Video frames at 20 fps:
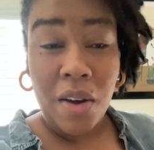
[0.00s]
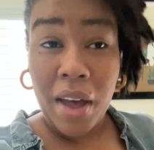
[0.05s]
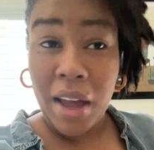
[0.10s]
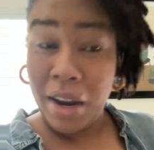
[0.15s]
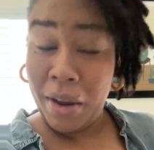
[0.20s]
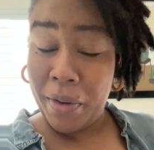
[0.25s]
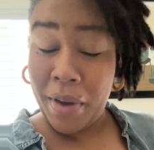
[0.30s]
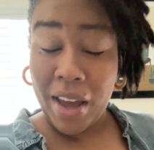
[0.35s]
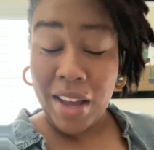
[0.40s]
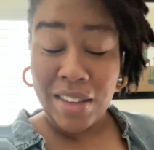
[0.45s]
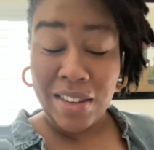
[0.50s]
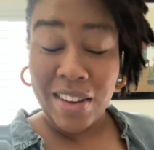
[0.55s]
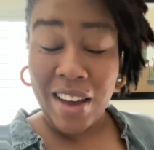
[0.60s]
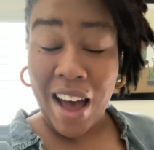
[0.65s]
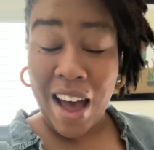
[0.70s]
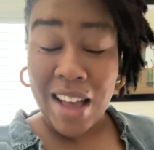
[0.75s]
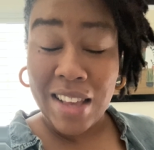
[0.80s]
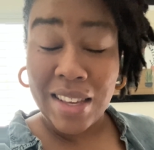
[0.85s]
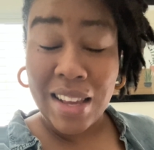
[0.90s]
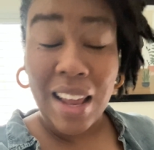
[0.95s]
anyways, you
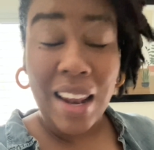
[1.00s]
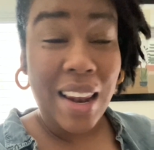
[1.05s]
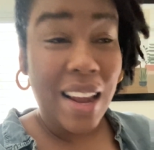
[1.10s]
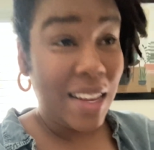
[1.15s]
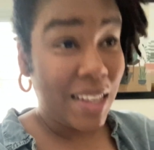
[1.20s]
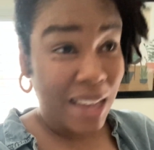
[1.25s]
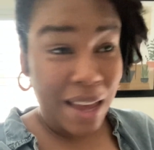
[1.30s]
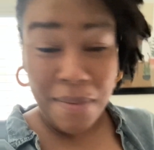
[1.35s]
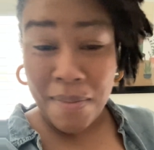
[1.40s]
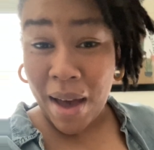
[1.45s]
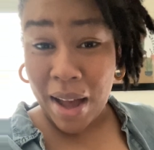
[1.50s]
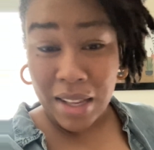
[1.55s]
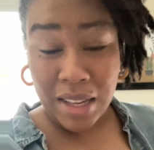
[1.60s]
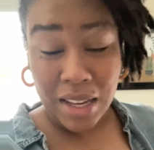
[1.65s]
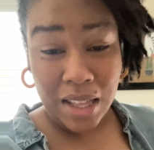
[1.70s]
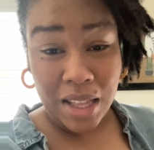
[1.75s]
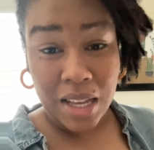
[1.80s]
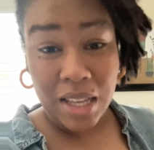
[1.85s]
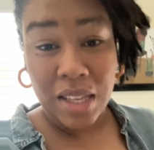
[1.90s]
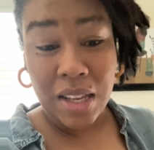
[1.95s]
guys, let's get back to
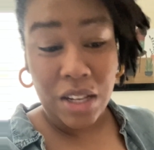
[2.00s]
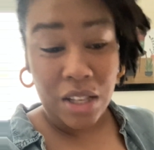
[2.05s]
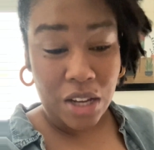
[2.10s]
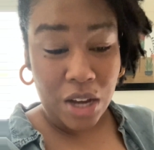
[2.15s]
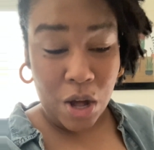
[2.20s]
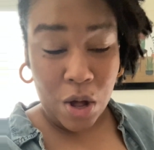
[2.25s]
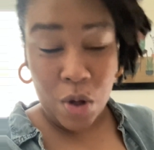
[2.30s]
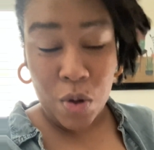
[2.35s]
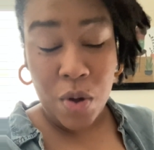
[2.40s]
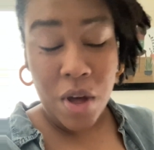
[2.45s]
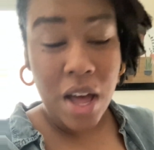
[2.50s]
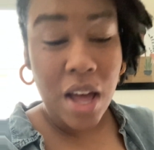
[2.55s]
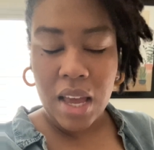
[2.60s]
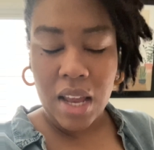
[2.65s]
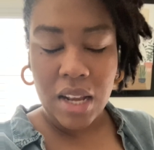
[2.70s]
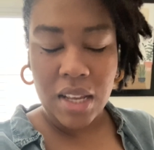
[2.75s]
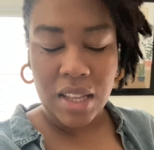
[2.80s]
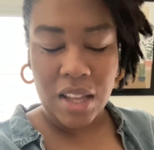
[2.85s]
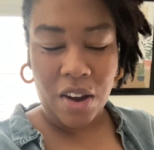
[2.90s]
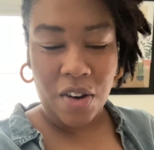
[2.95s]
this dough. It
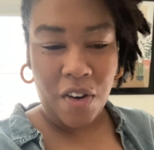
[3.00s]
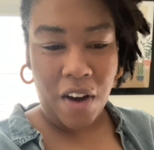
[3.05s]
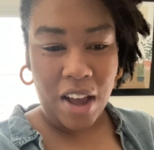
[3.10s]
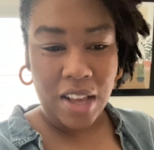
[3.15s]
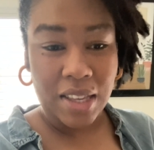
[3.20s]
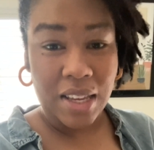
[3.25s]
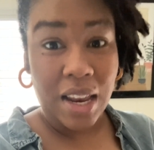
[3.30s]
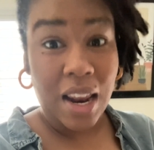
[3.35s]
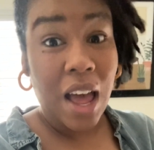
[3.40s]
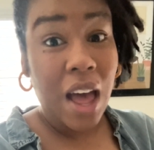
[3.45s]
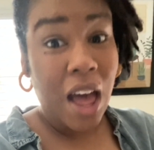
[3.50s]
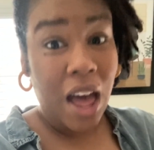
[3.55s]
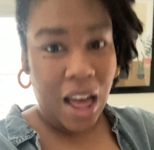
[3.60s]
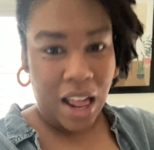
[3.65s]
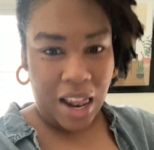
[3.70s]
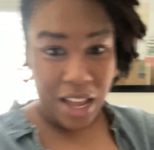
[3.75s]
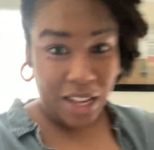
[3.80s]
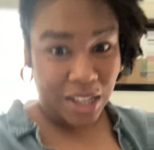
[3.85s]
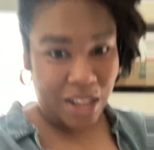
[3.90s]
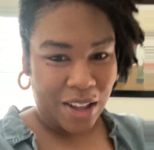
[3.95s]
is done rising.
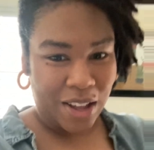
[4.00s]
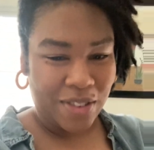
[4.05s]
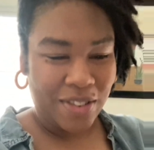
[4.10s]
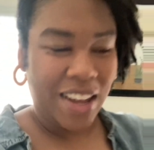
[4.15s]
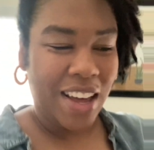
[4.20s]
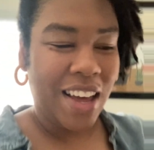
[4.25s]
Let's go.